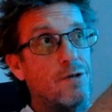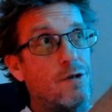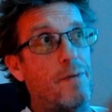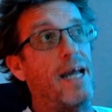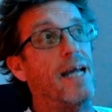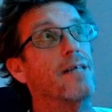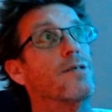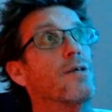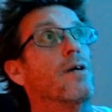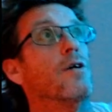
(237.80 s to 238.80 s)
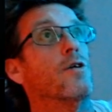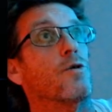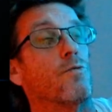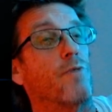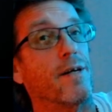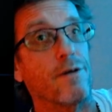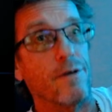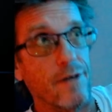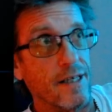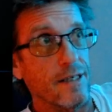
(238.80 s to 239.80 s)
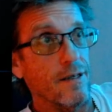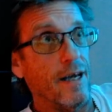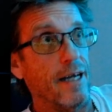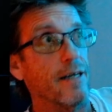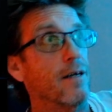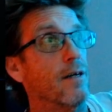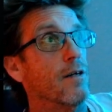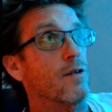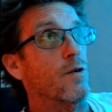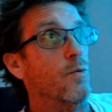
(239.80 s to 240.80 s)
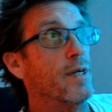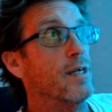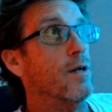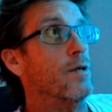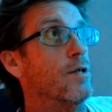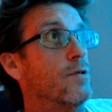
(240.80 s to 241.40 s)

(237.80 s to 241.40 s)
space to render things like the window you